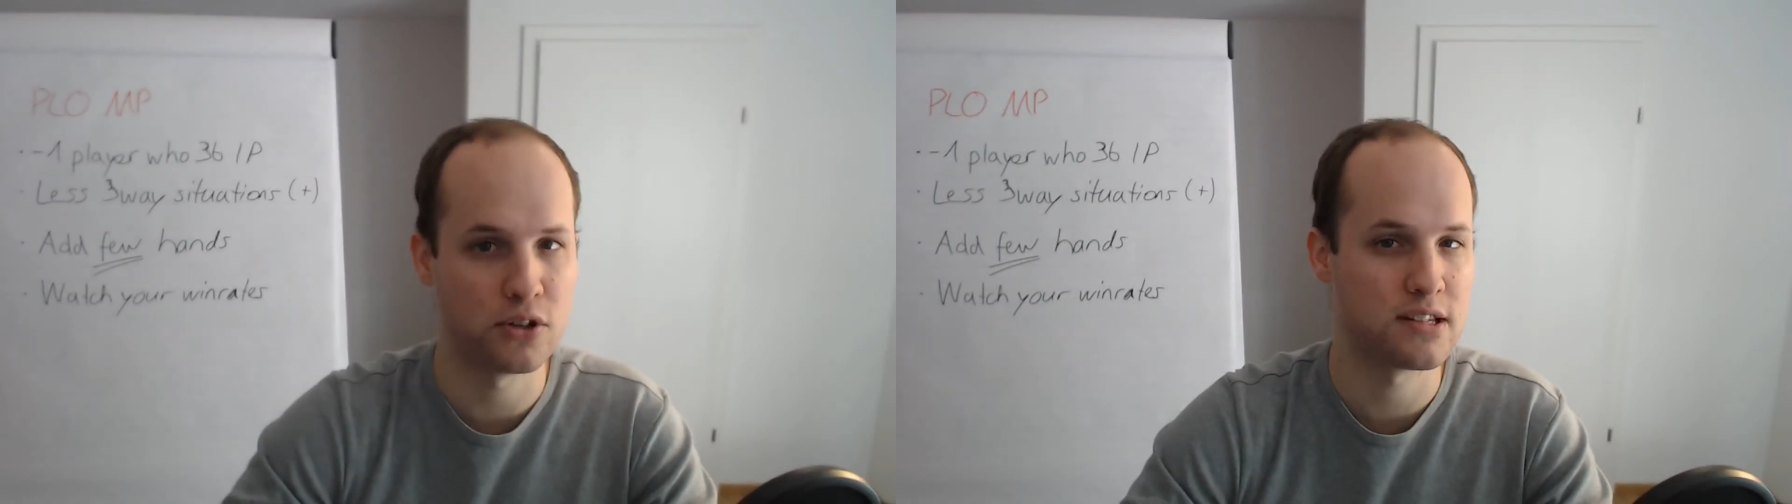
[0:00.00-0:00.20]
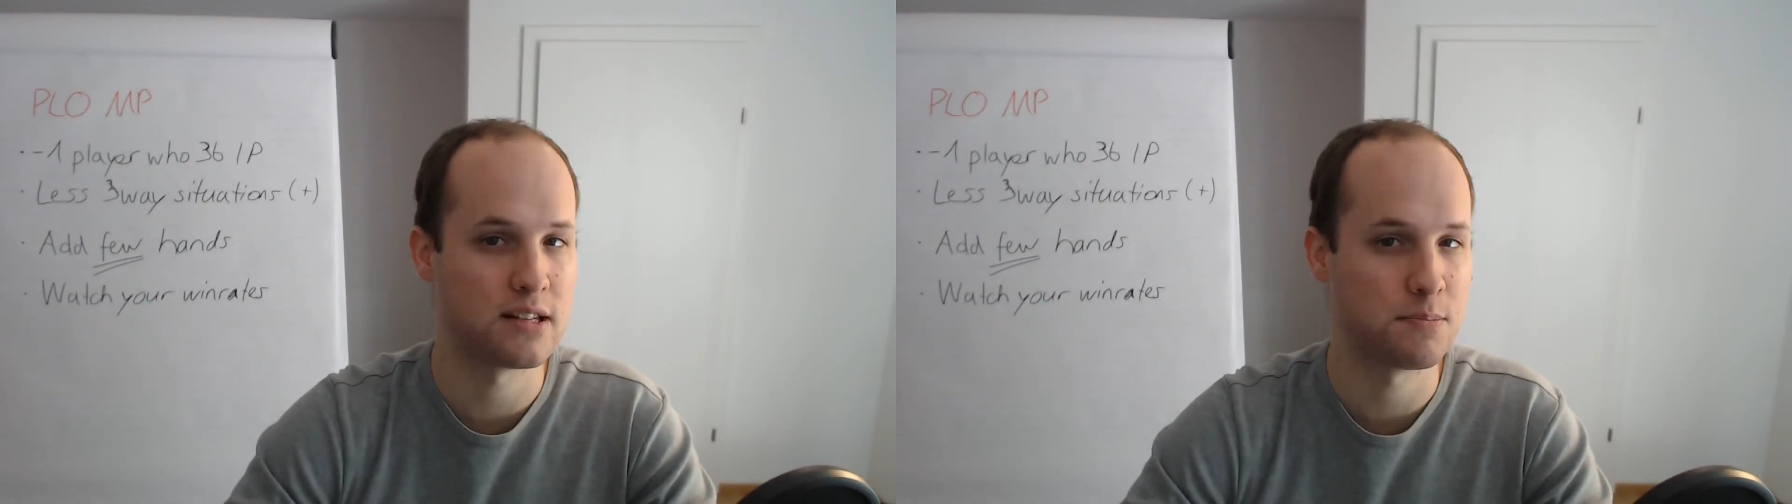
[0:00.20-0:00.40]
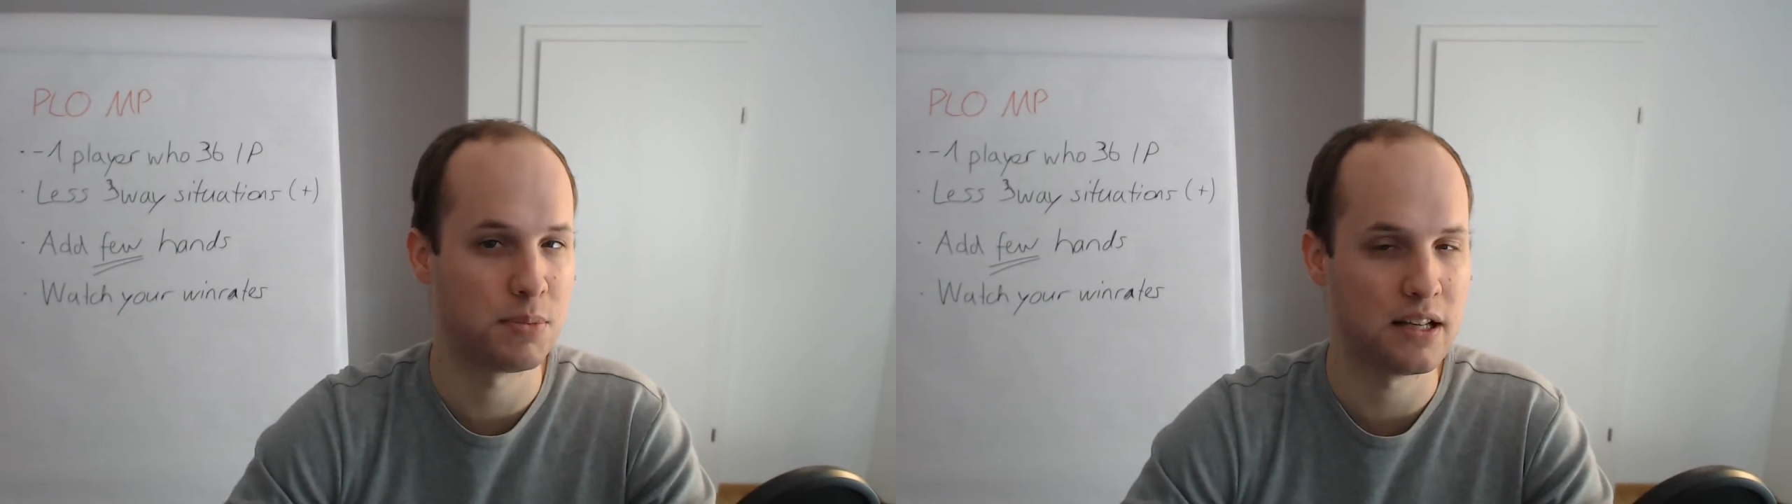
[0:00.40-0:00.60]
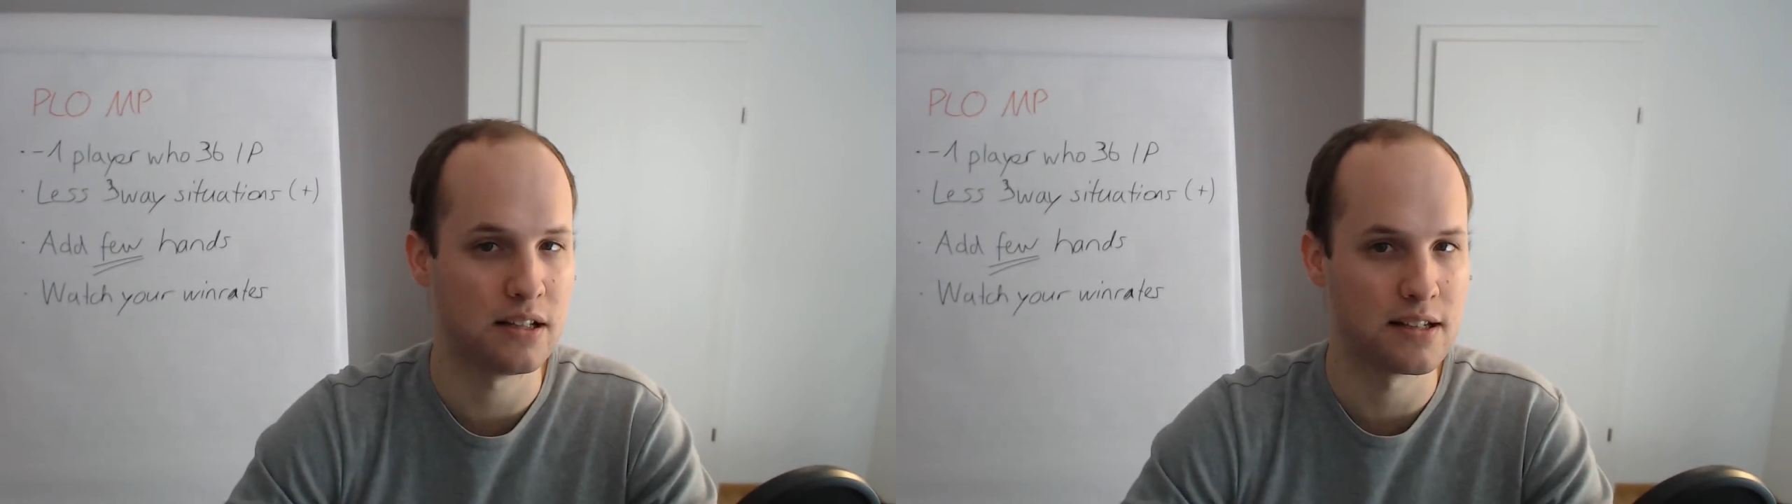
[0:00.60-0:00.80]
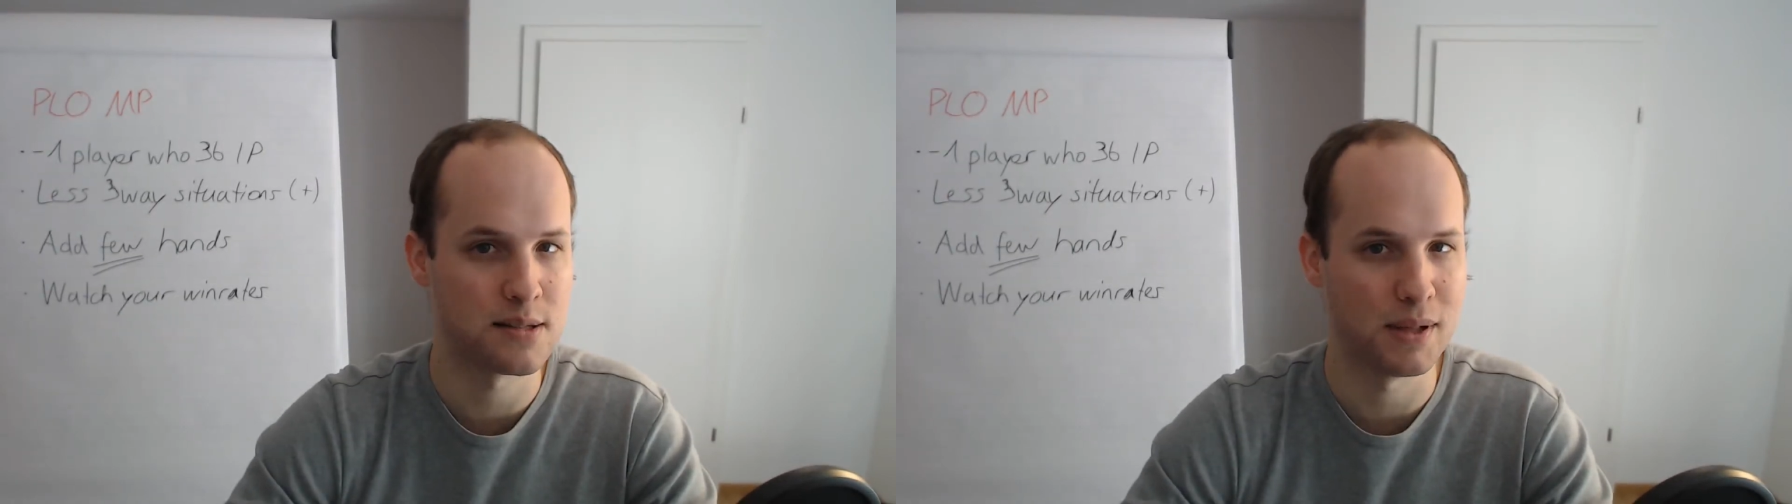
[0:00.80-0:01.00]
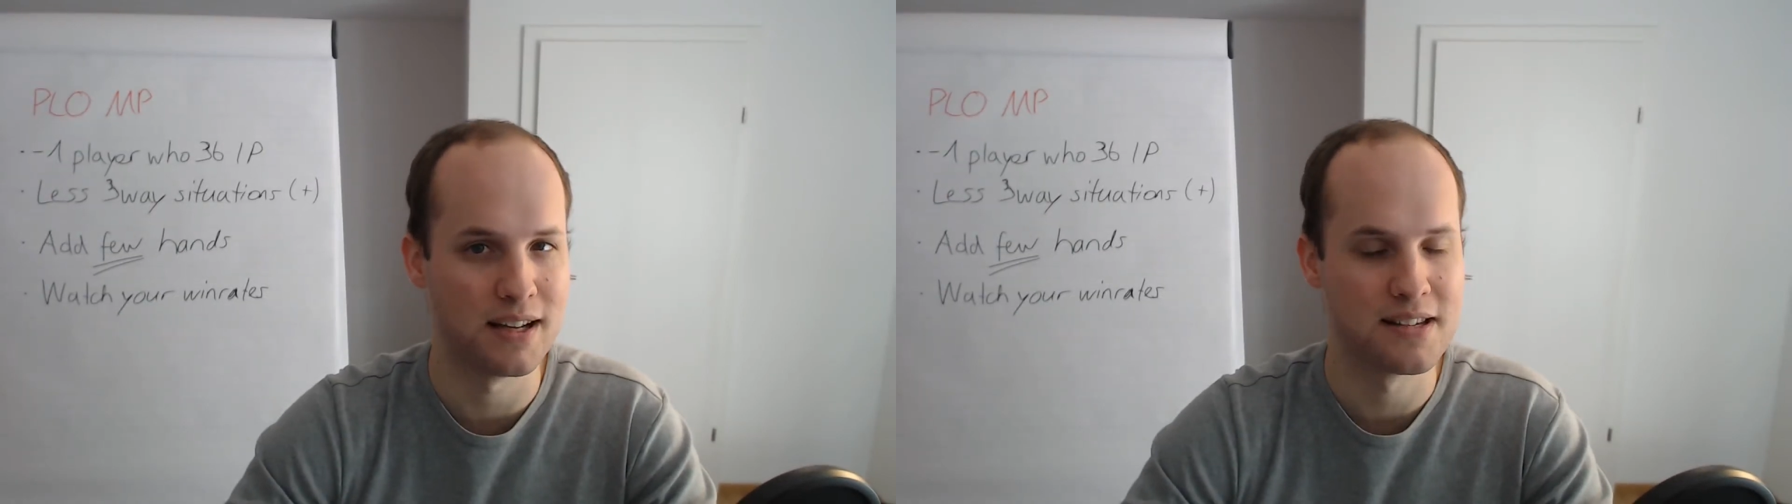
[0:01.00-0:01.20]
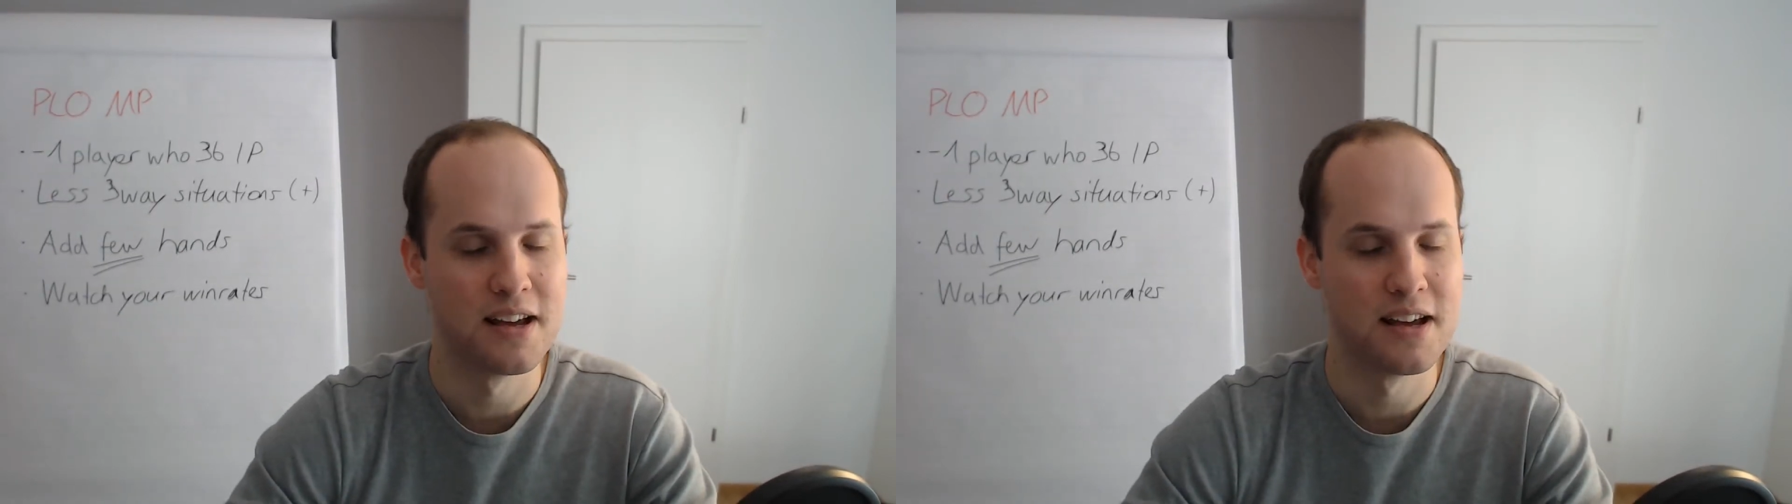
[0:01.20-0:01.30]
as Explain explains,